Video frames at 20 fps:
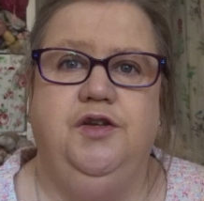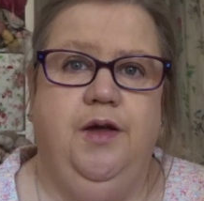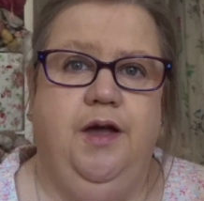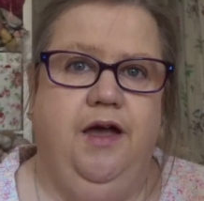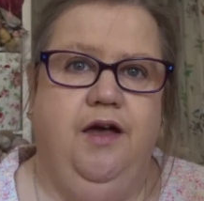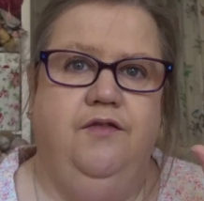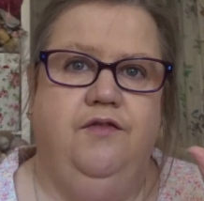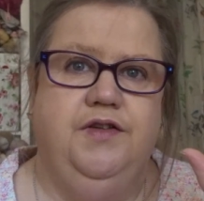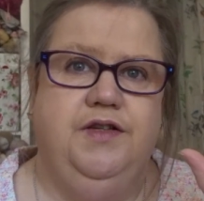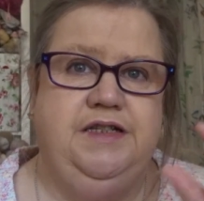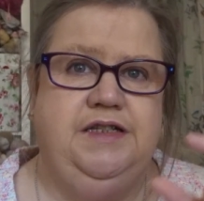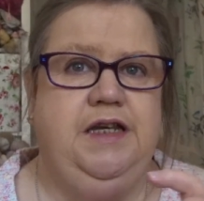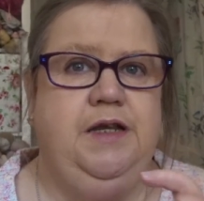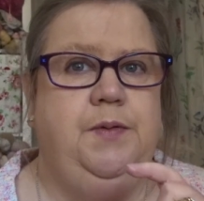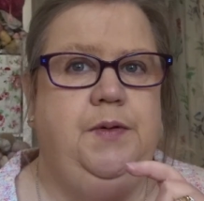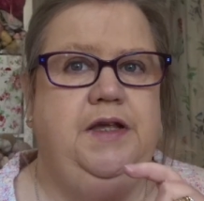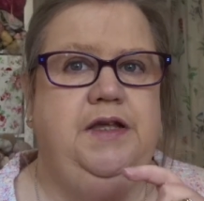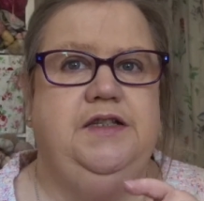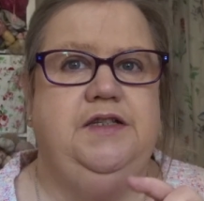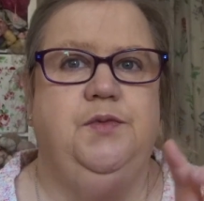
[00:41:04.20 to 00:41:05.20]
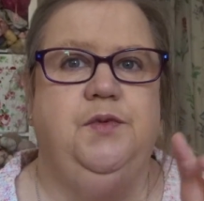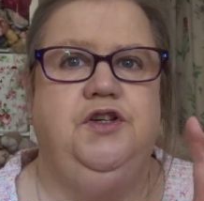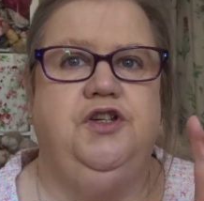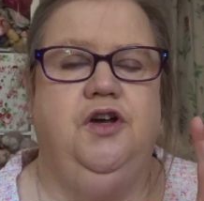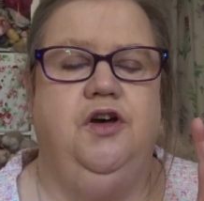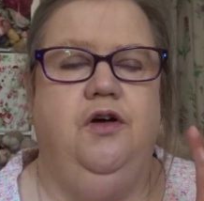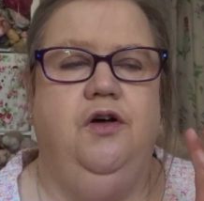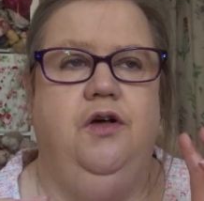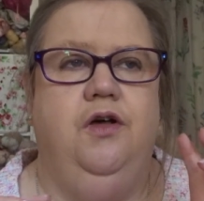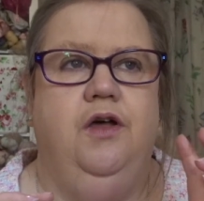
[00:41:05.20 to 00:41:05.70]
have snippets which
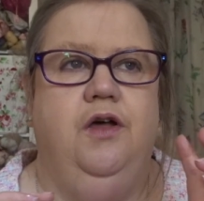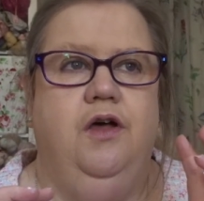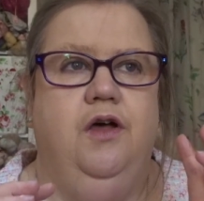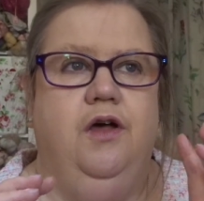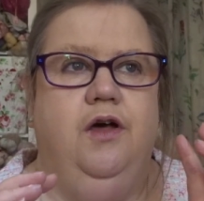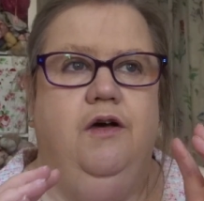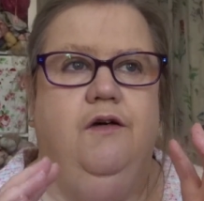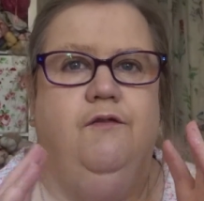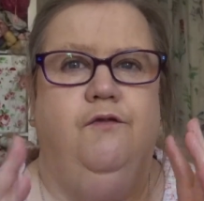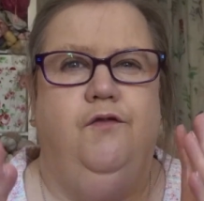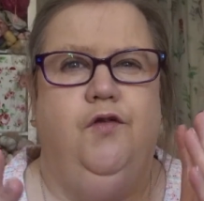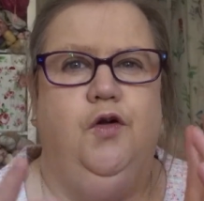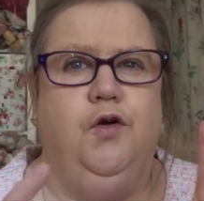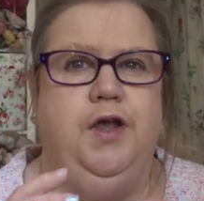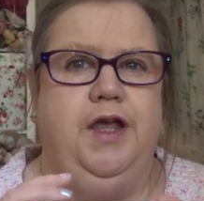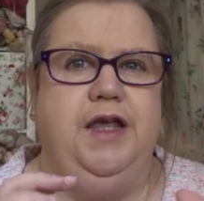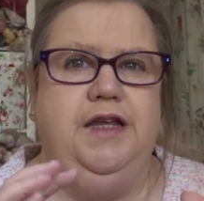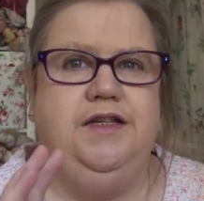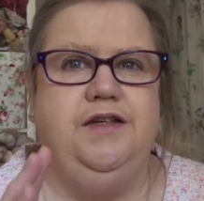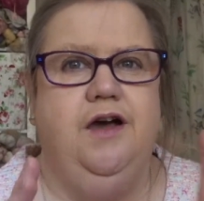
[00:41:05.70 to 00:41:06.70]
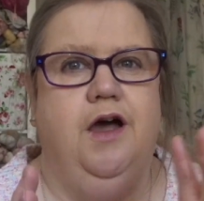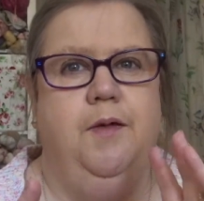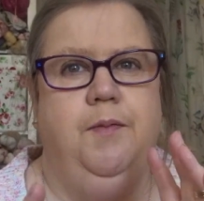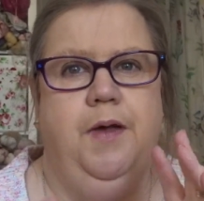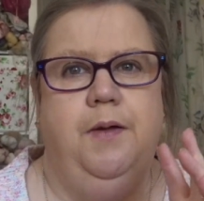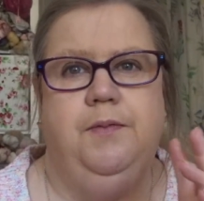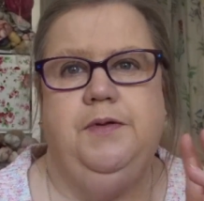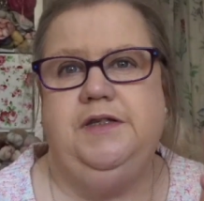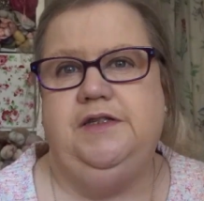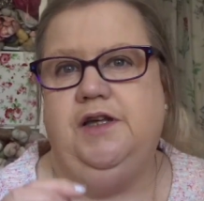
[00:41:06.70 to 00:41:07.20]
are vloggy type
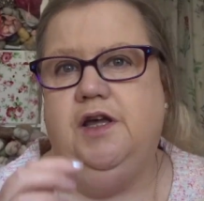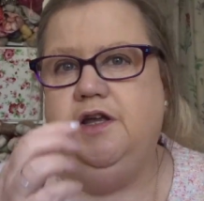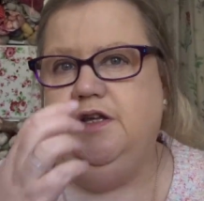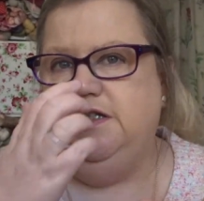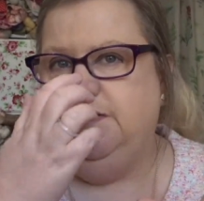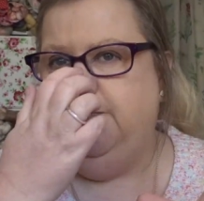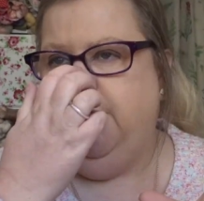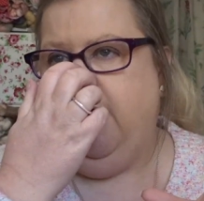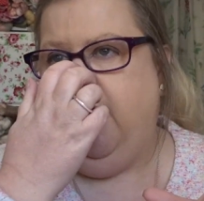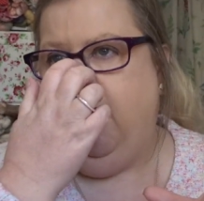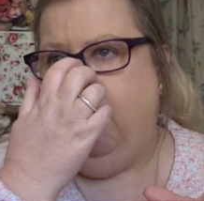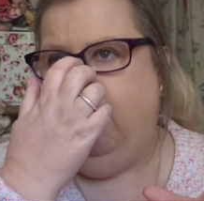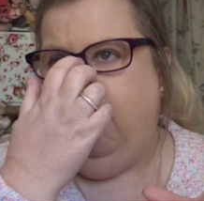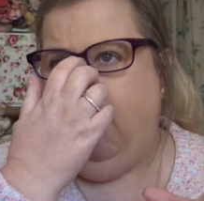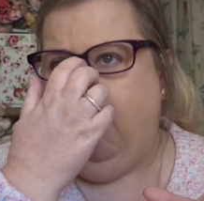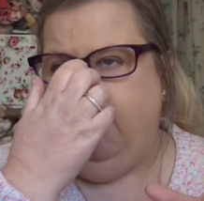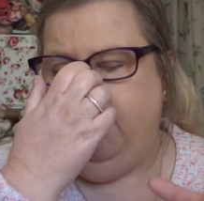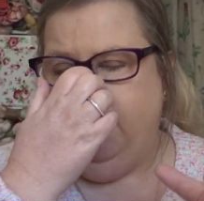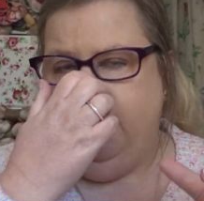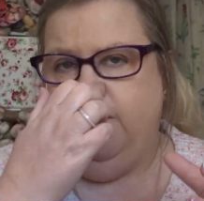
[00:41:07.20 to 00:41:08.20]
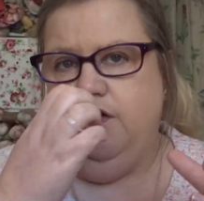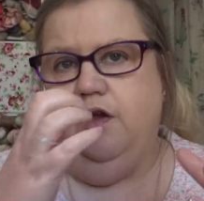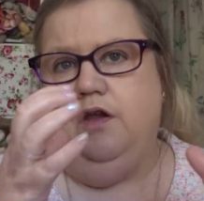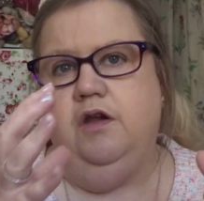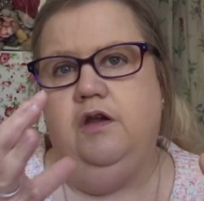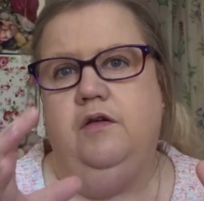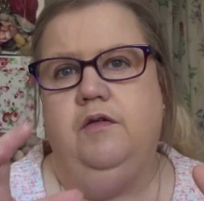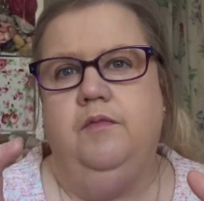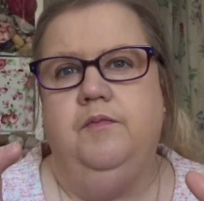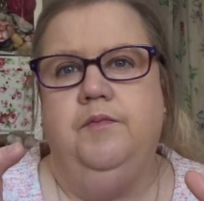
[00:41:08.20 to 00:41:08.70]
episodes but are
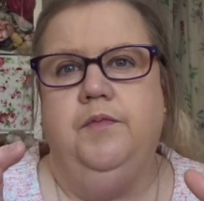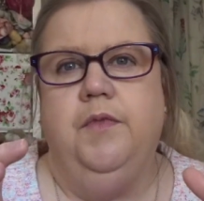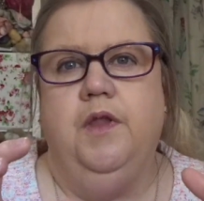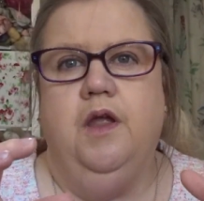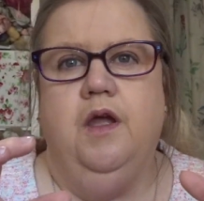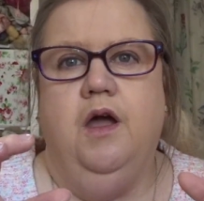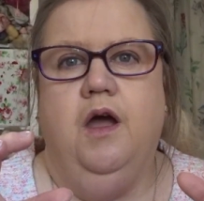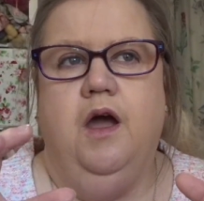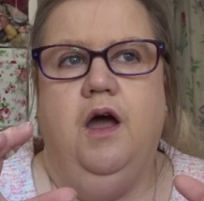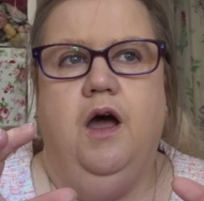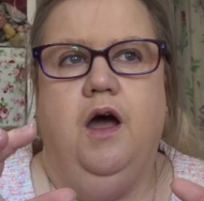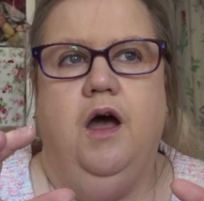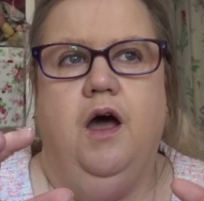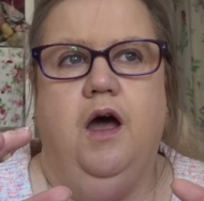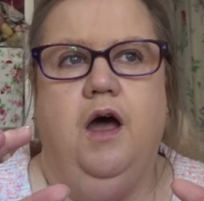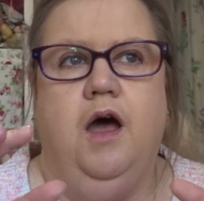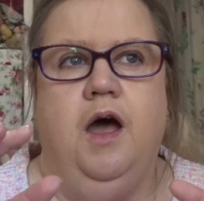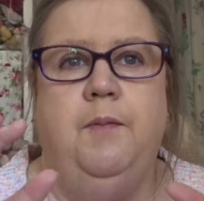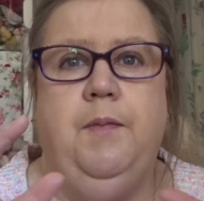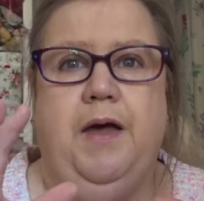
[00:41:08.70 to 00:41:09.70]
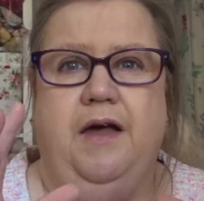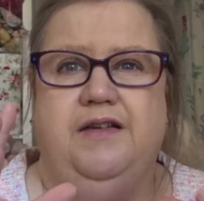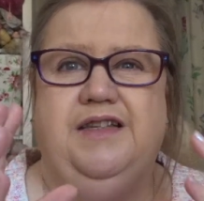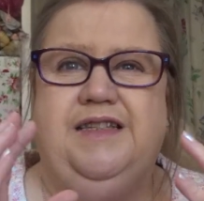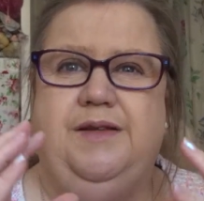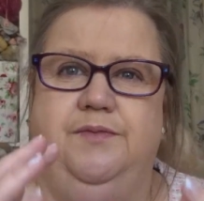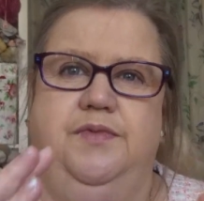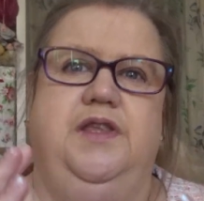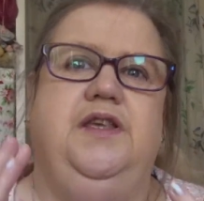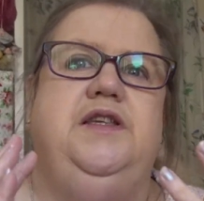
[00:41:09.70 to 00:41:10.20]
often about
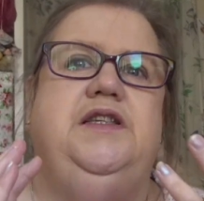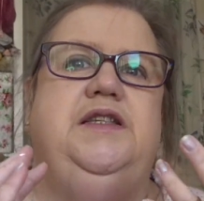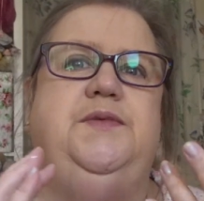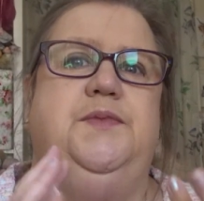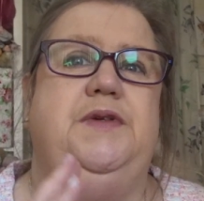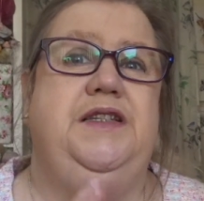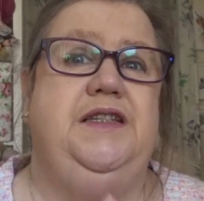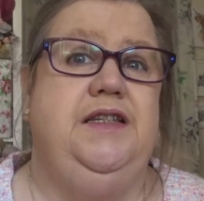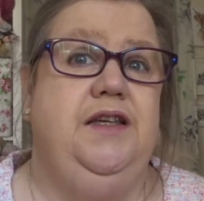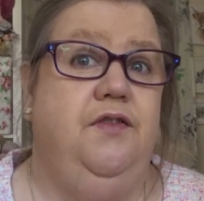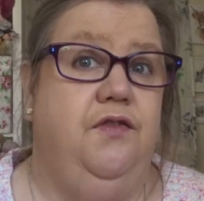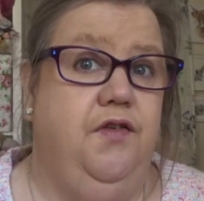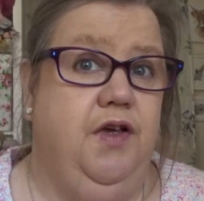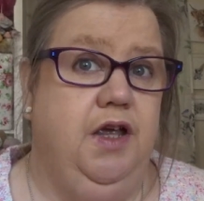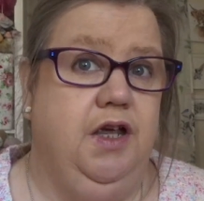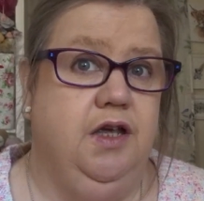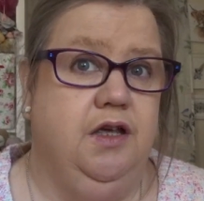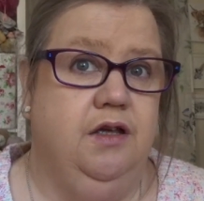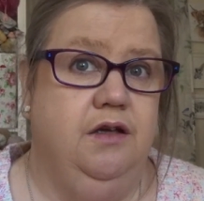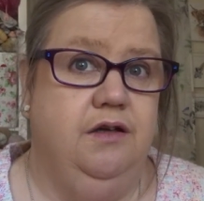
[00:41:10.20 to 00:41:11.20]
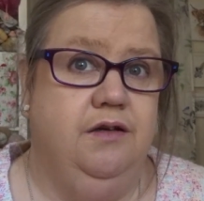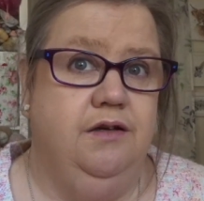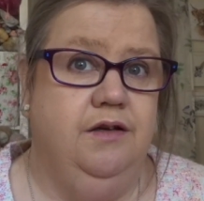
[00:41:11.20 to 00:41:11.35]
something specific.